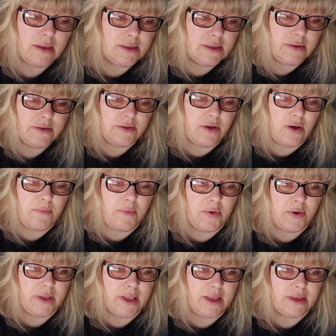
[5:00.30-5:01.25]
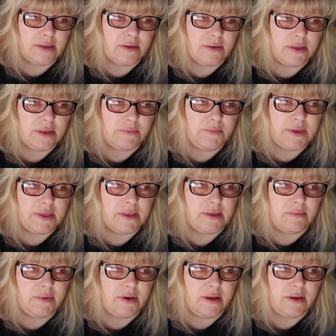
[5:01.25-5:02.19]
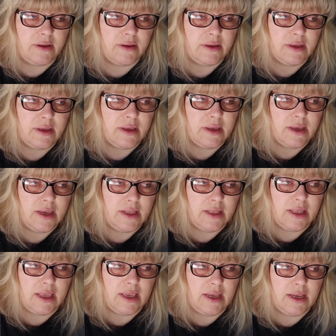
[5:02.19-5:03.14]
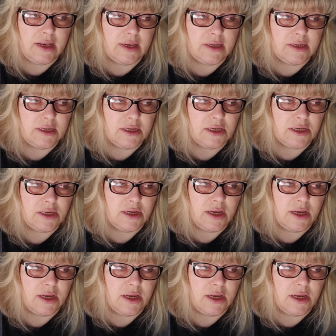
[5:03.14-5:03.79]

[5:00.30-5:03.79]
So he's got a point there. So it's a bit similar in the English